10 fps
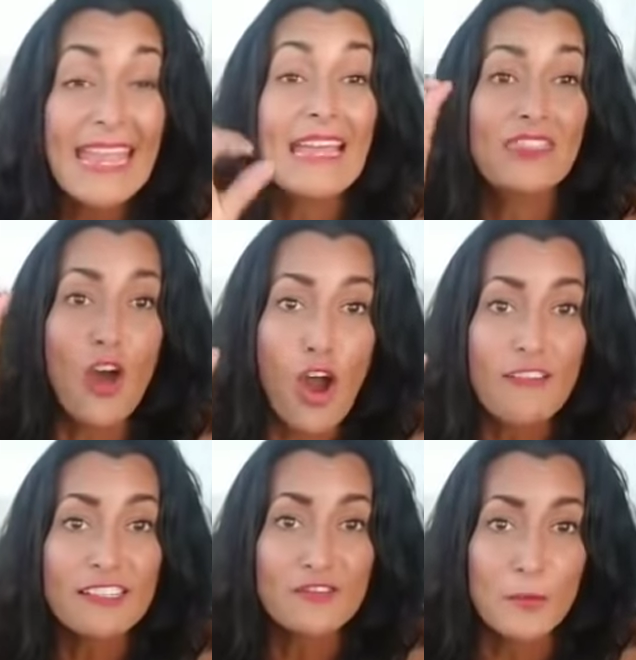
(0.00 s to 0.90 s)
And the
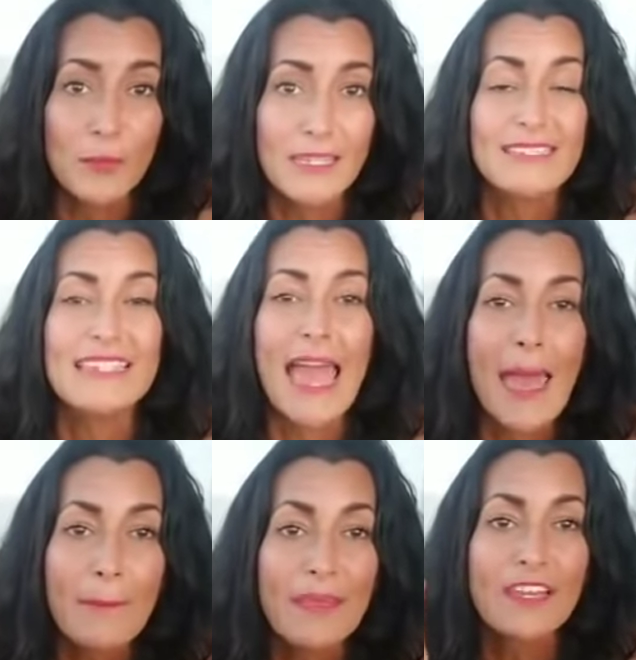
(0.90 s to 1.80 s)
RSVP is
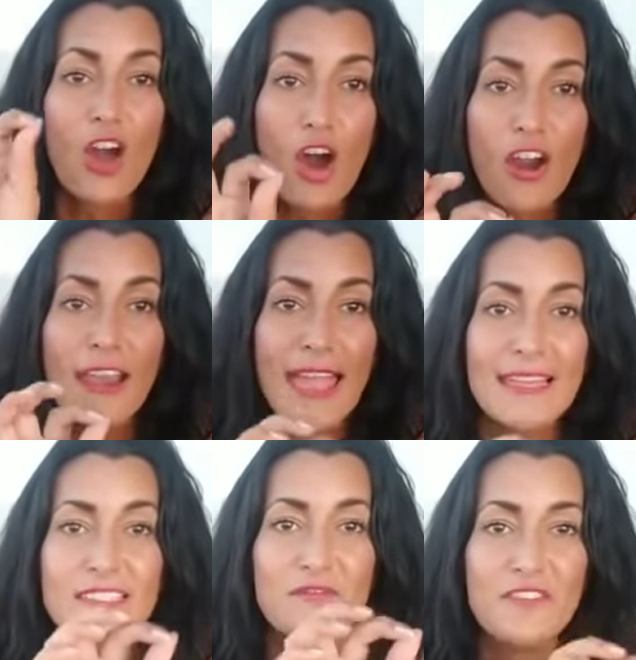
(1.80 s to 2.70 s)

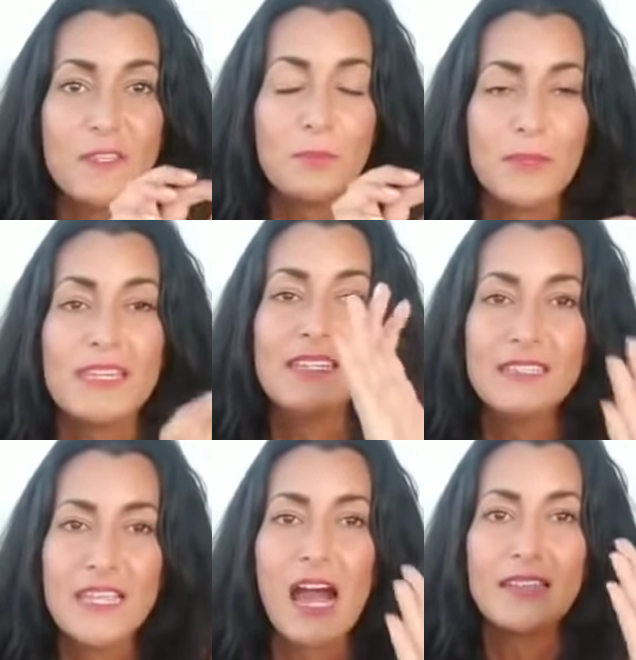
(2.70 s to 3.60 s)

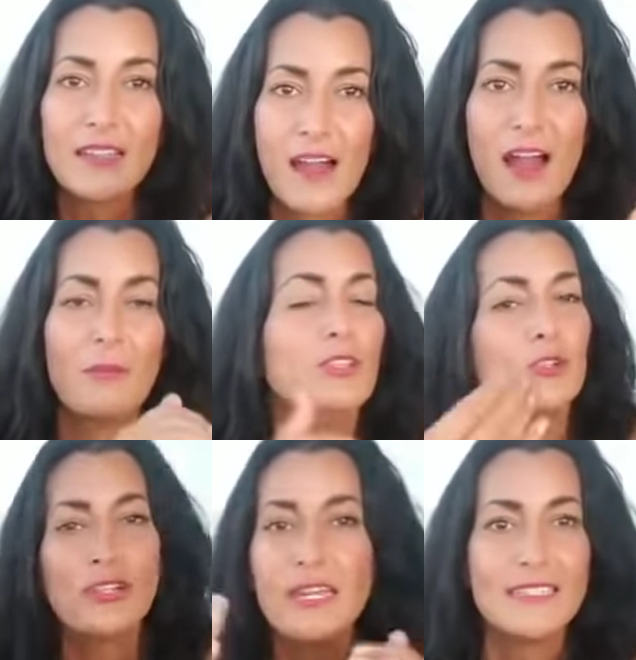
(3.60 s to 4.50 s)
epicrsvp.com. And
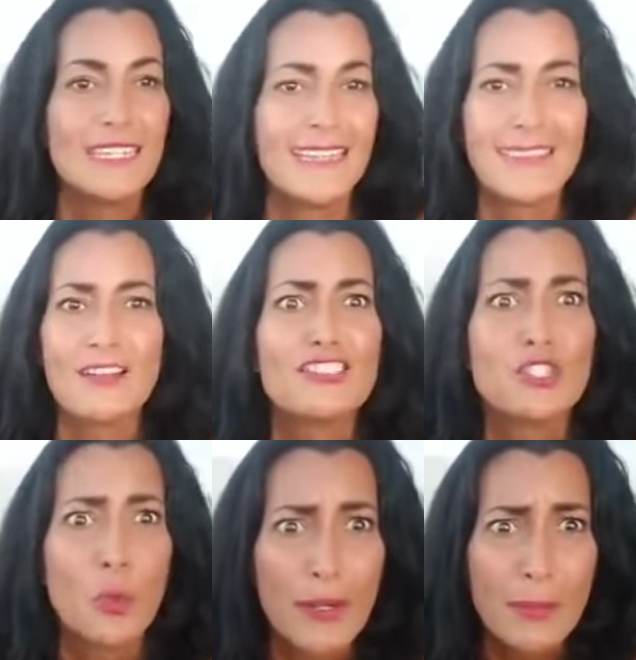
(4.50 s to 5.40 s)
you can get a ticket there. It's
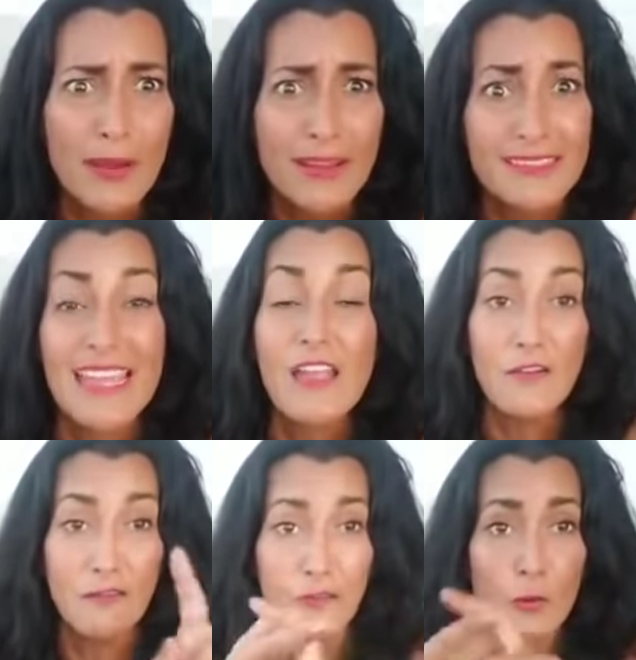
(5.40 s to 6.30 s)
20 bucks
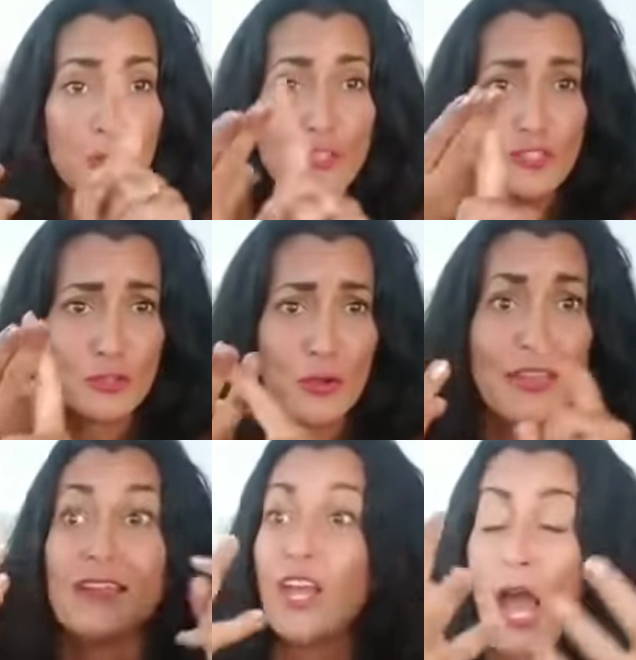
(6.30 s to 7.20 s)
food,
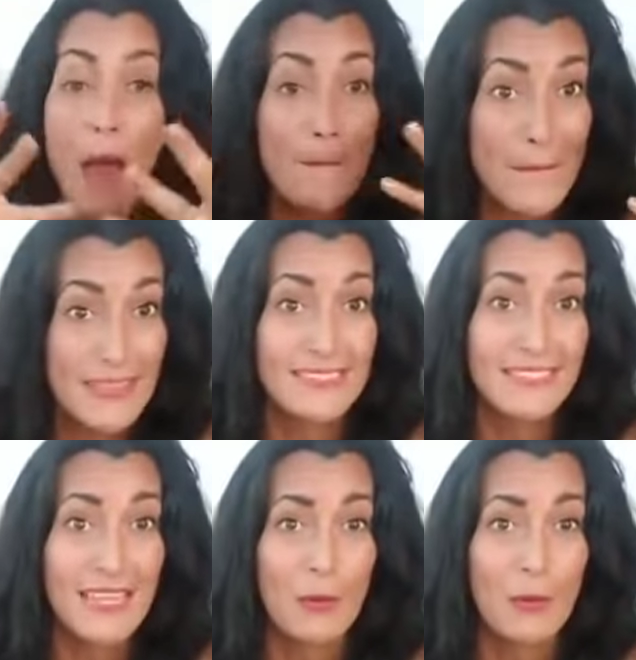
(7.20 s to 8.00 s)
drink, amazing